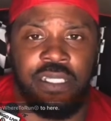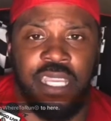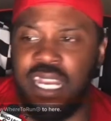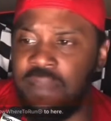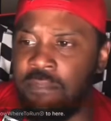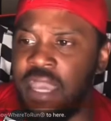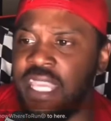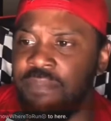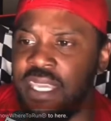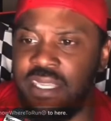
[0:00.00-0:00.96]
It didn't
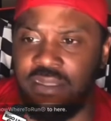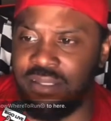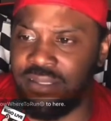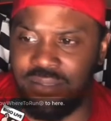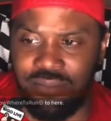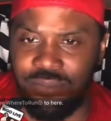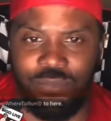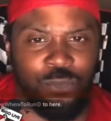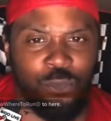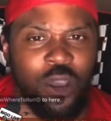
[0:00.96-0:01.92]
make me
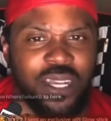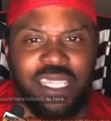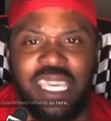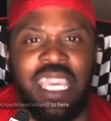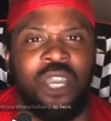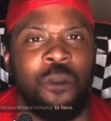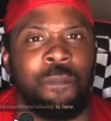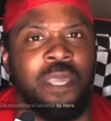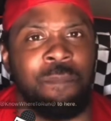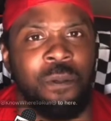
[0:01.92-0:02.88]
want to kill
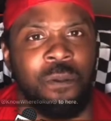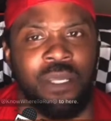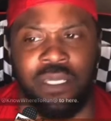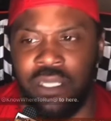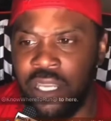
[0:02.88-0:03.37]
people and